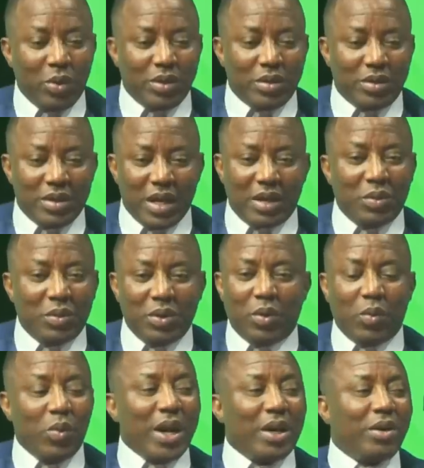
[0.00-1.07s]
Who is now,
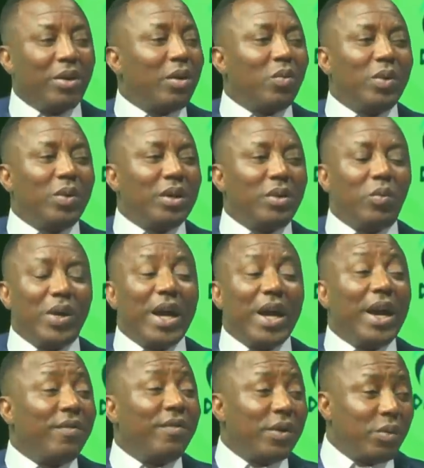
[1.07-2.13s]
you know, we are not,
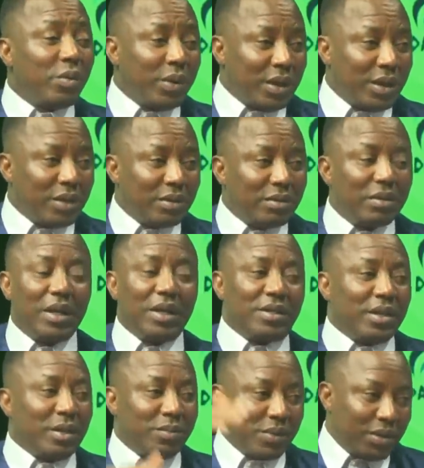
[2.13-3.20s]
we're everywhere
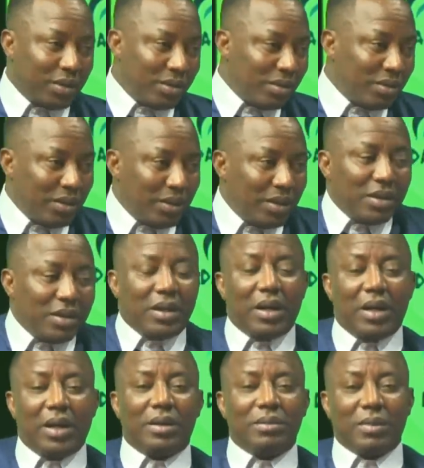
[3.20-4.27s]
except
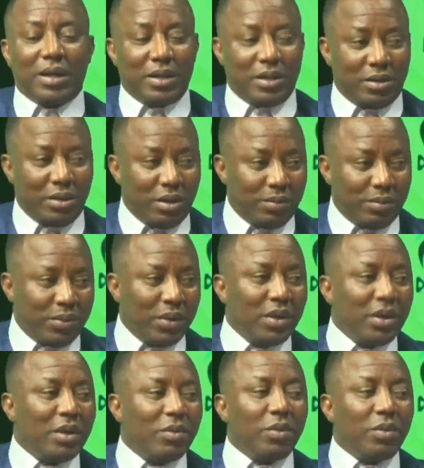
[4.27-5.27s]
at the top,